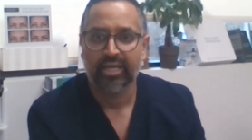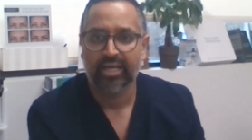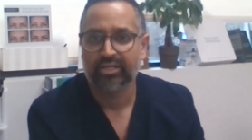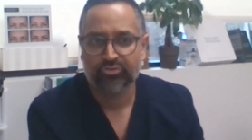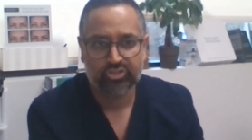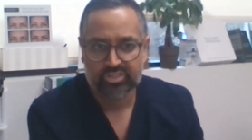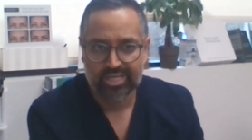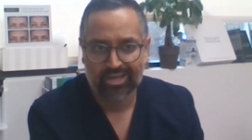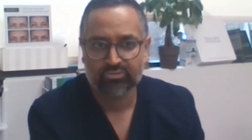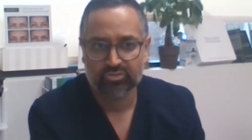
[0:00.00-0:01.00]
and you just
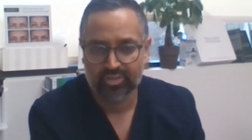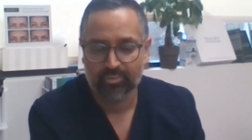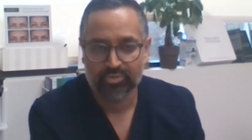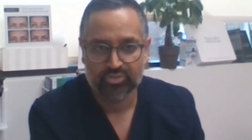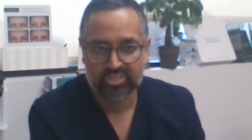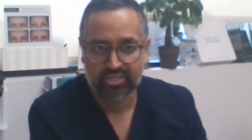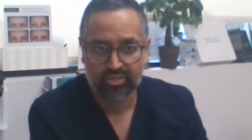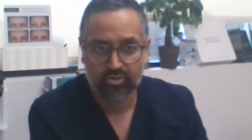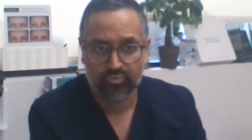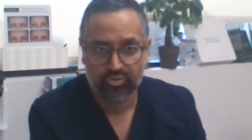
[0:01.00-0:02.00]
counsel them and you say, you know,